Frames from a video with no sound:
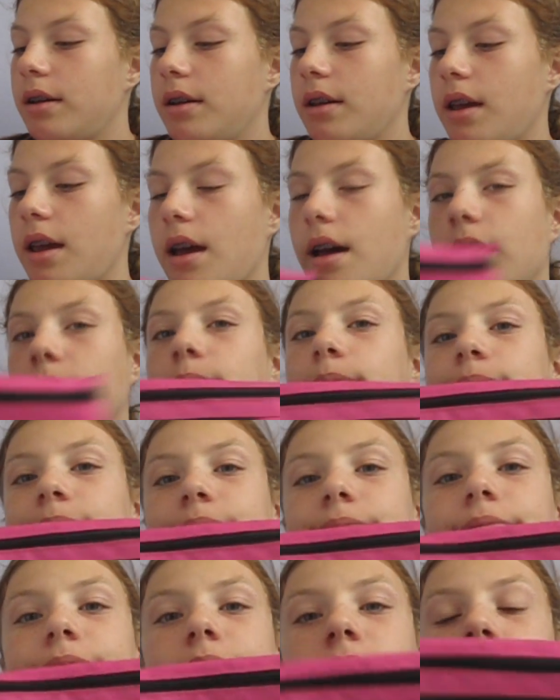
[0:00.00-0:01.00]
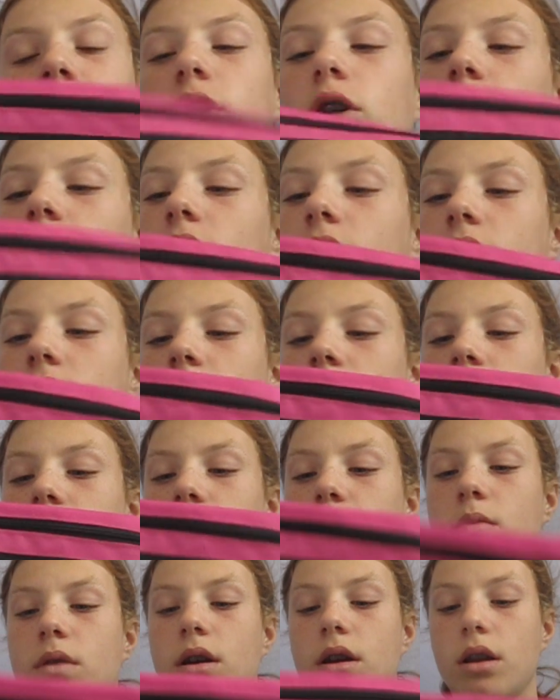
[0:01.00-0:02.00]
yeah. So this is
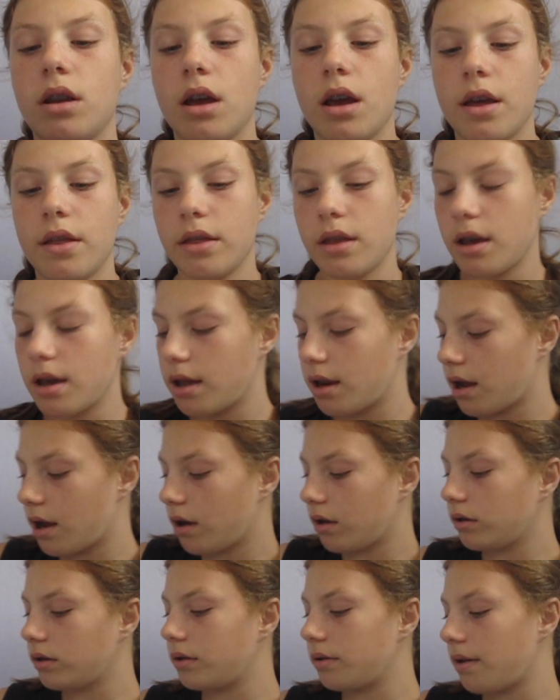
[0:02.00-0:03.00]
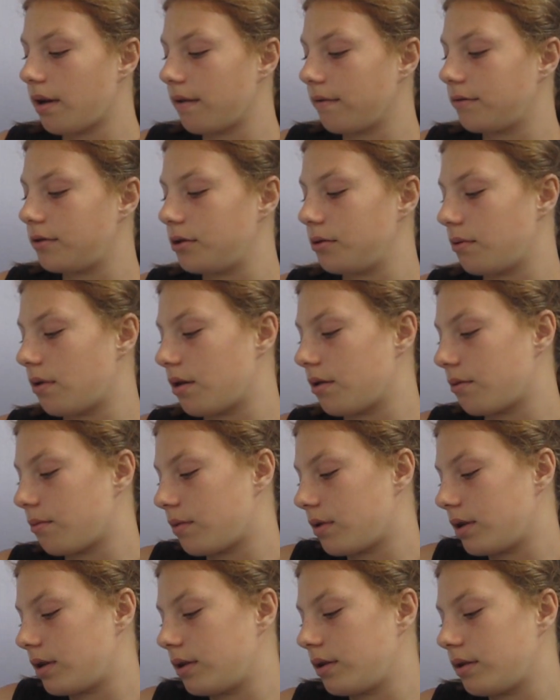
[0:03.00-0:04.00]
this one, and then I also have two other
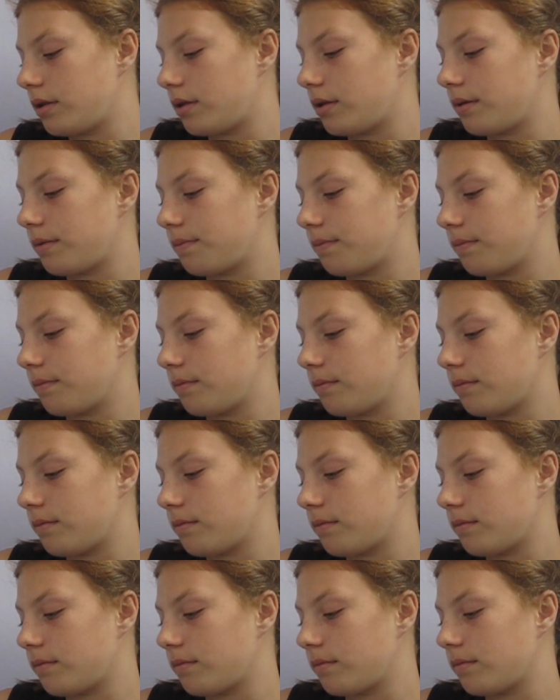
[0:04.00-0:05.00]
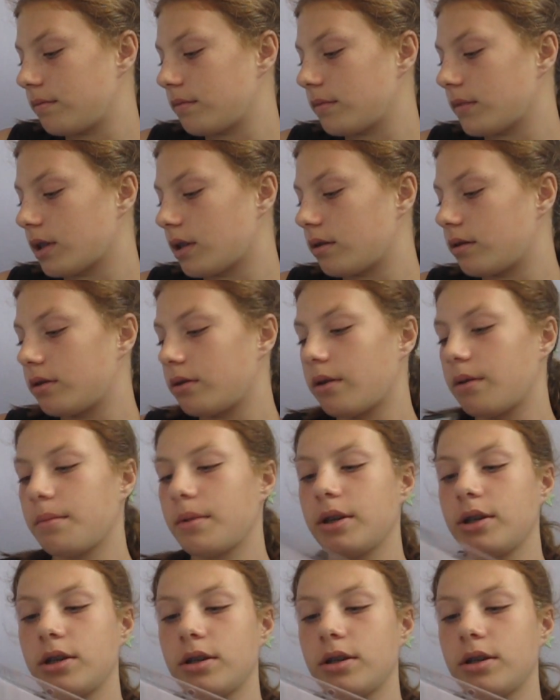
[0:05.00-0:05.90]
ones. So I might